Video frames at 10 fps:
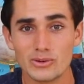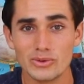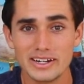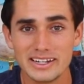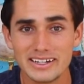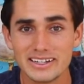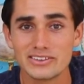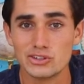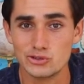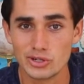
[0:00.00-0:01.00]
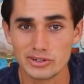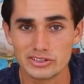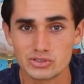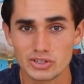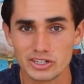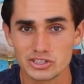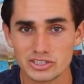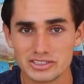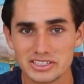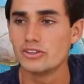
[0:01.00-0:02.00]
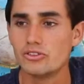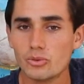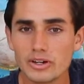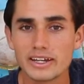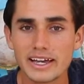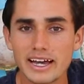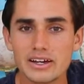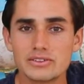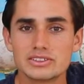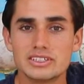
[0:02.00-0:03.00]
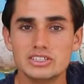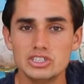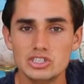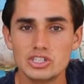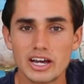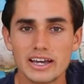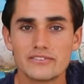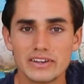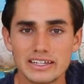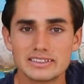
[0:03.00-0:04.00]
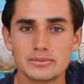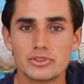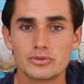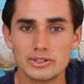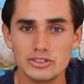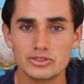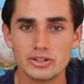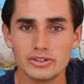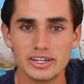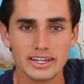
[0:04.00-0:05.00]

Read the drone instructions. The one I have is the DJI Phantom 3 drone,